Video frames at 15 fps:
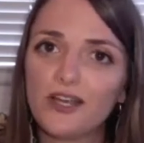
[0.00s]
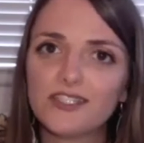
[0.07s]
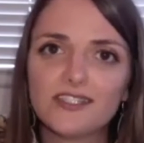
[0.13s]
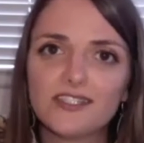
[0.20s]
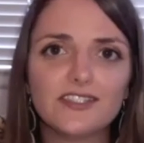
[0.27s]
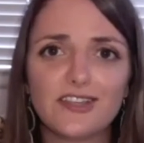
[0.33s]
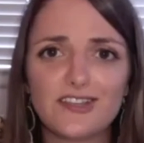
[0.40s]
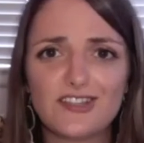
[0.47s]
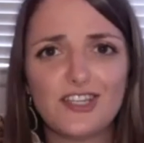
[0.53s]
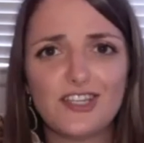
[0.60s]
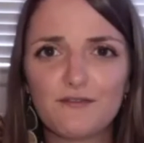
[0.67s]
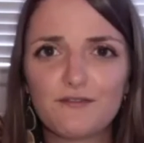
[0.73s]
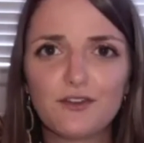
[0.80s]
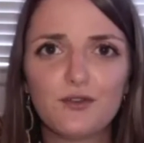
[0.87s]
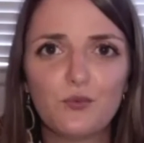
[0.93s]
in such
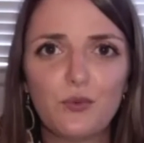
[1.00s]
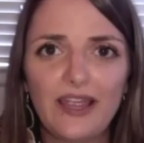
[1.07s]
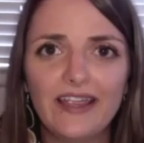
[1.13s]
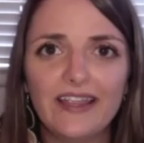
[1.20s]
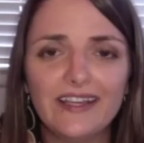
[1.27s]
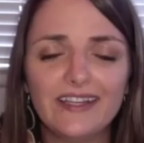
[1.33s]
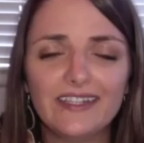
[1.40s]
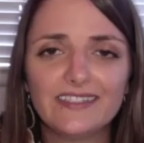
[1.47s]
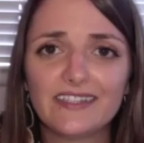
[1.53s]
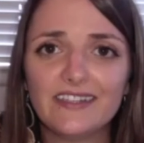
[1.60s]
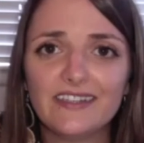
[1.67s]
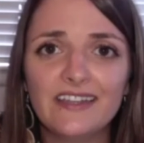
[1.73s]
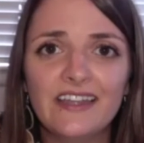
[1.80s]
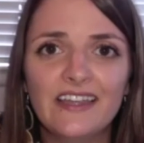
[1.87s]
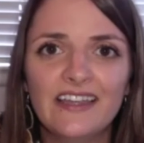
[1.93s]
different ways.
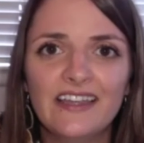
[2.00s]
And,